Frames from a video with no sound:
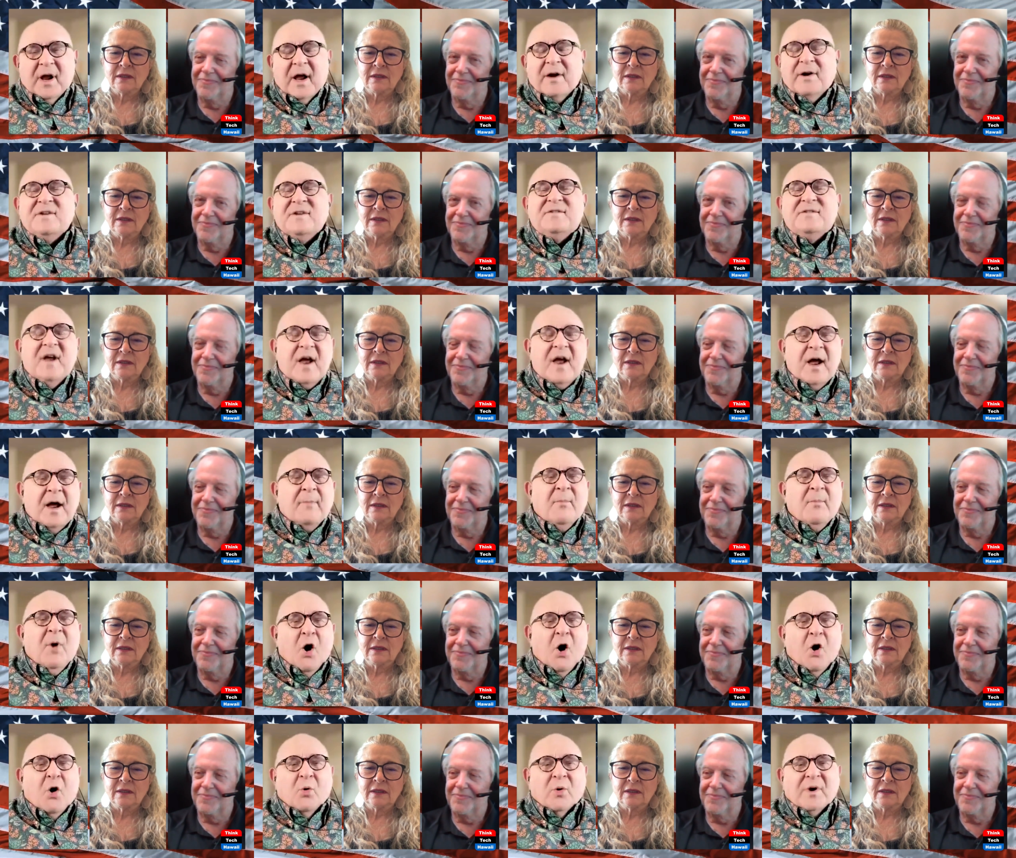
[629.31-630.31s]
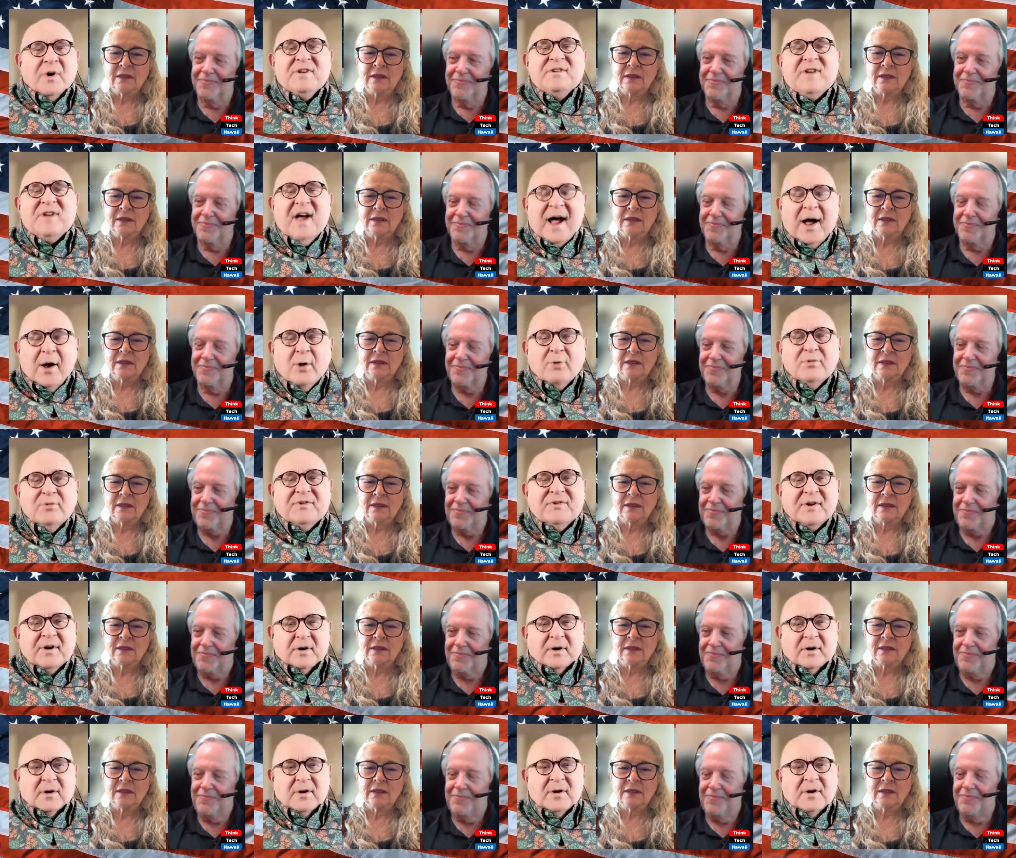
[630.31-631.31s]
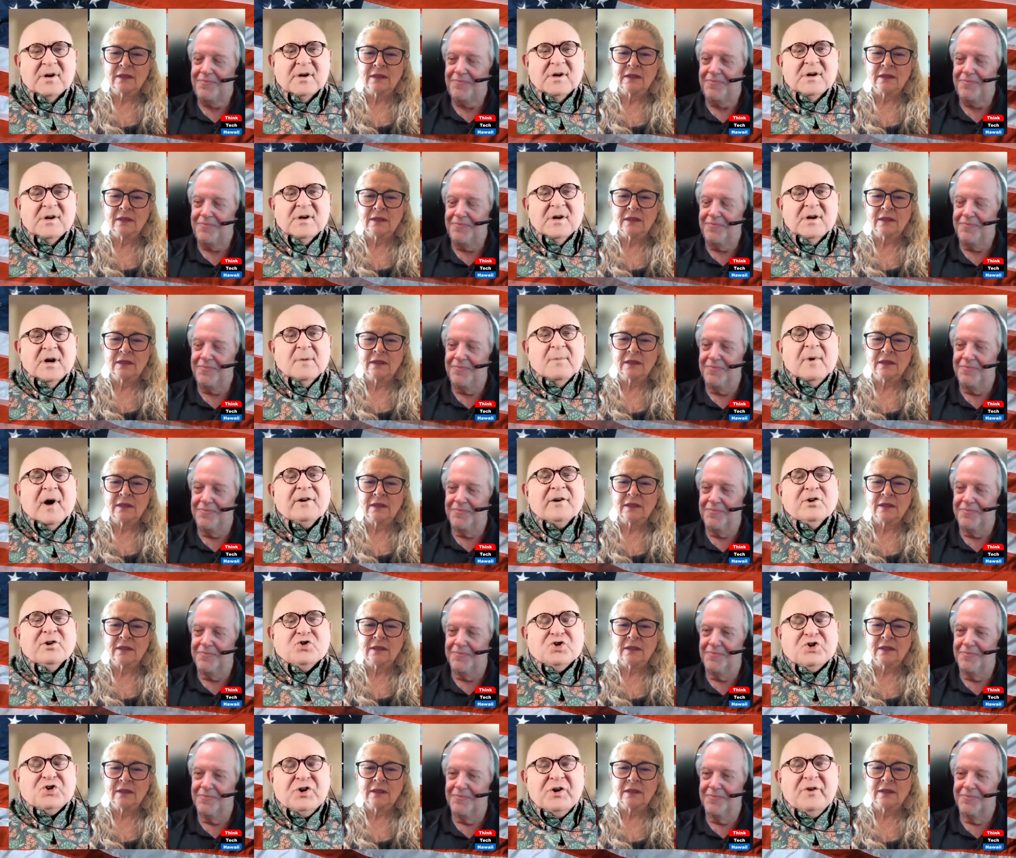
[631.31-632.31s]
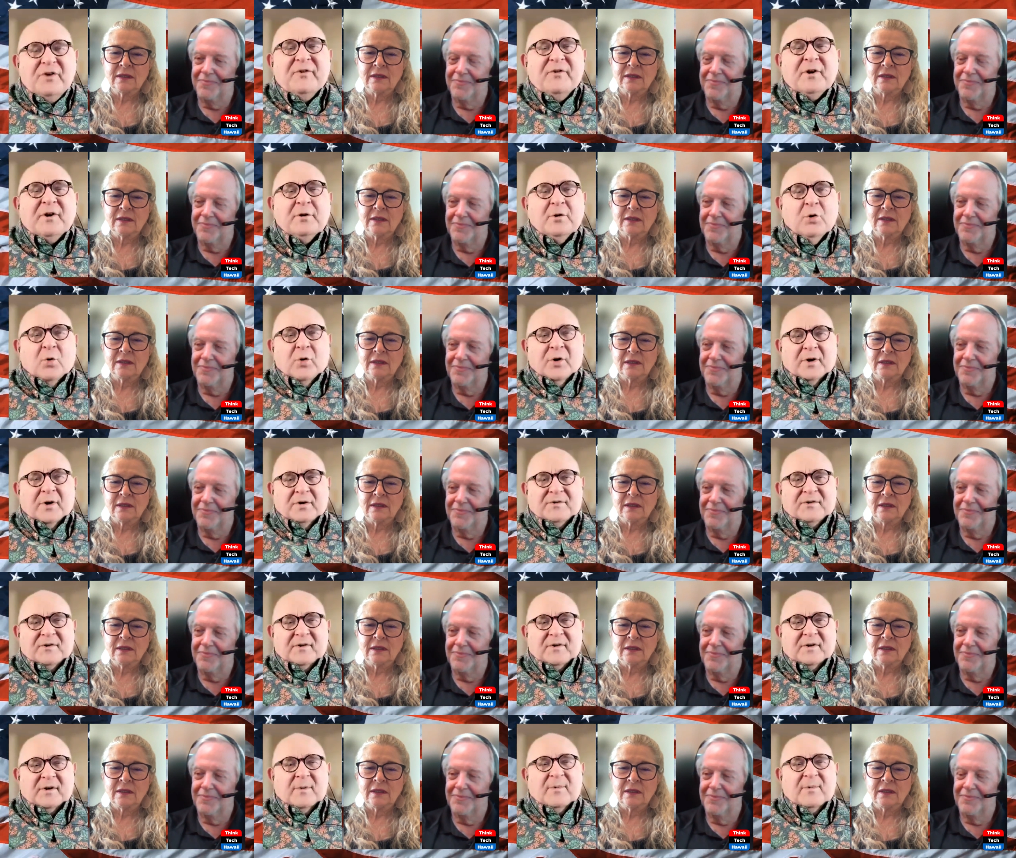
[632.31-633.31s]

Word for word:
Speaker 1: And his MO is out there about achieving loyalty,